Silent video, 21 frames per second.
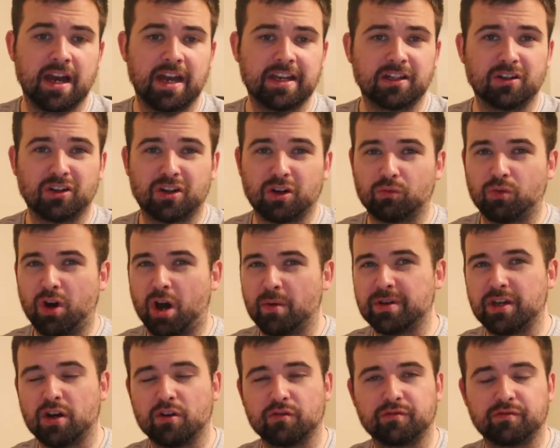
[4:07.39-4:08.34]
You look at
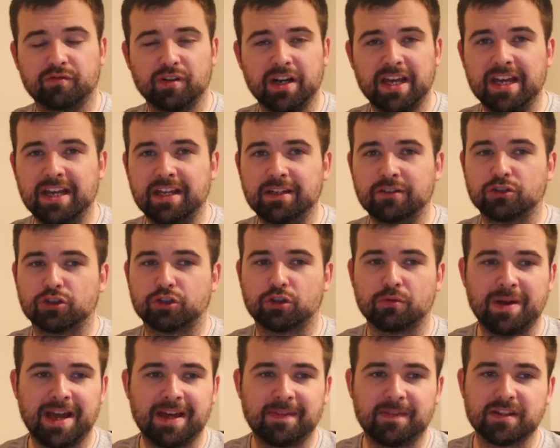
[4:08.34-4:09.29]
Robbie O'Flynn,
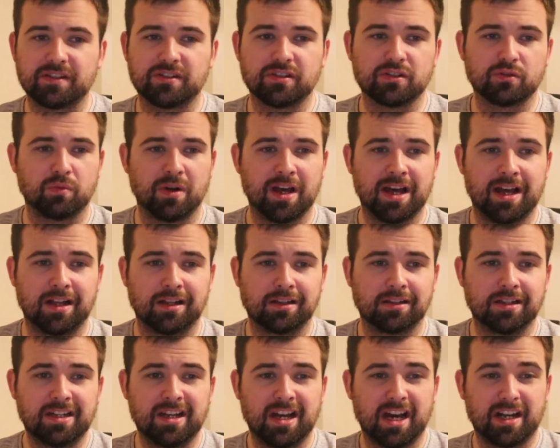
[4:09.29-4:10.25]
tremendous as well.